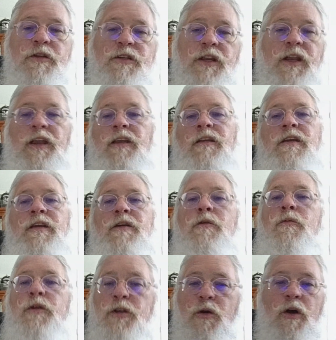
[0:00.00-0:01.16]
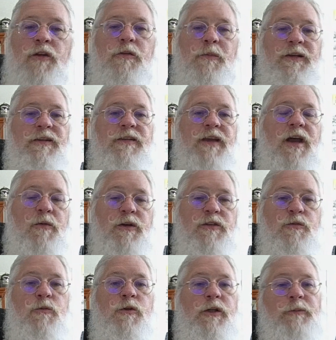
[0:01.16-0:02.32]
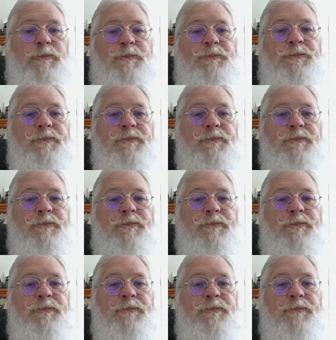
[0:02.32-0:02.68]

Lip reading: machine when you ultimately decide which one.